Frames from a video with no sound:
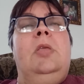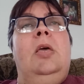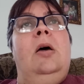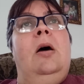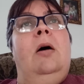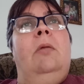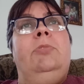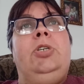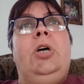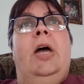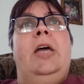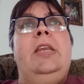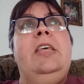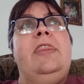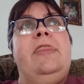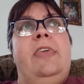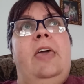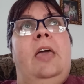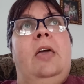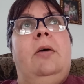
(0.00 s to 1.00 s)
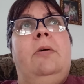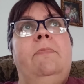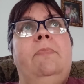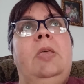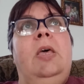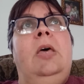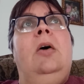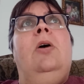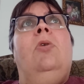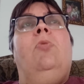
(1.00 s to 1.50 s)
trying to think.
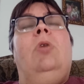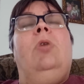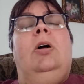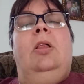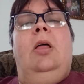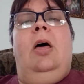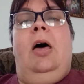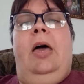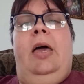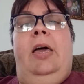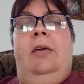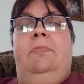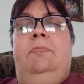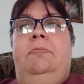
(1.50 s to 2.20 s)
Well, I